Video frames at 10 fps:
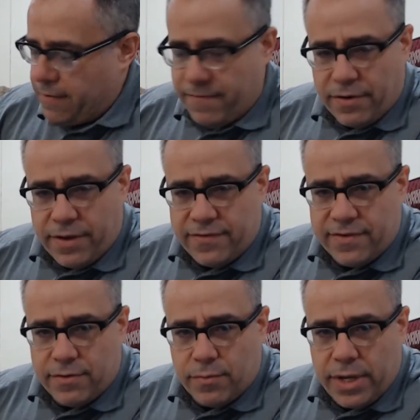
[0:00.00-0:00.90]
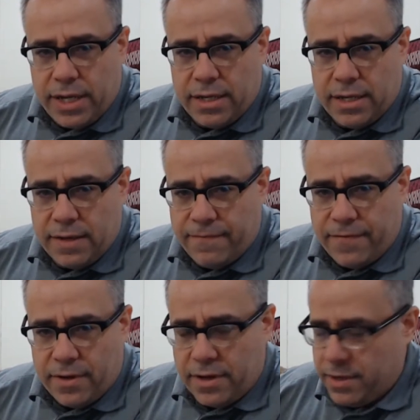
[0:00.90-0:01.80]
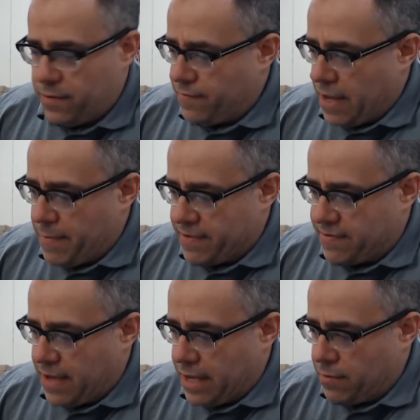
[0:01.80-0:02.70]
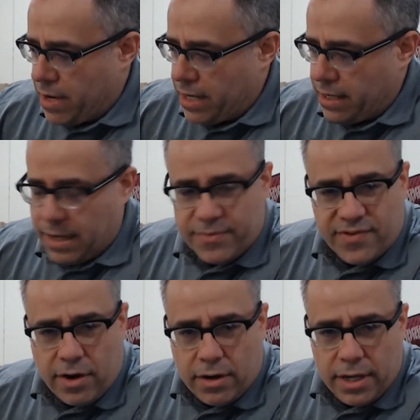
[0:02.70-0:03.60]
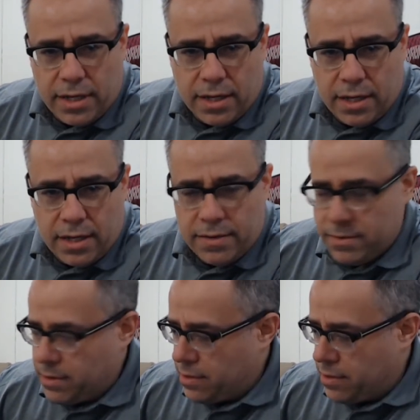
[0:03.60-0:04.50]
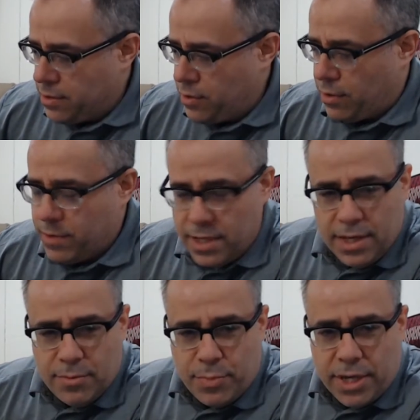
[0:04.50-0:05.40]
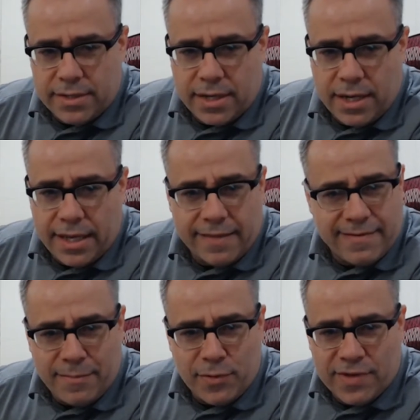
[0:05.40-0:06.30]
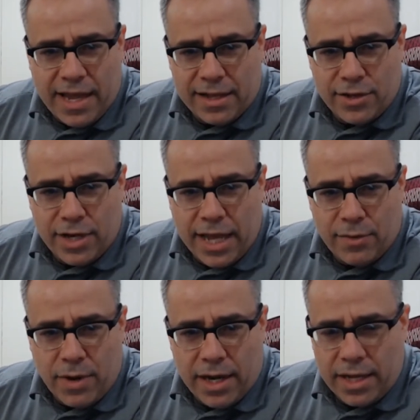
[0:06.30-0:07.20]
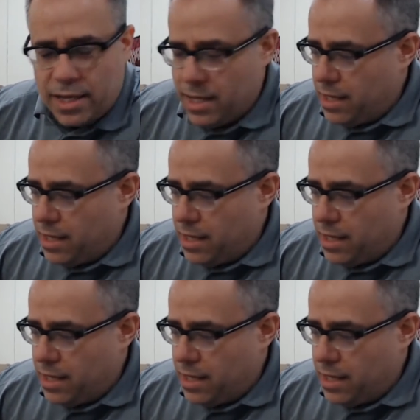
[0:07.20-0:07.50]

Very easy to read. If you've got messy handwriting, I'm sorry, you know, but get somebody who's got good handwriting.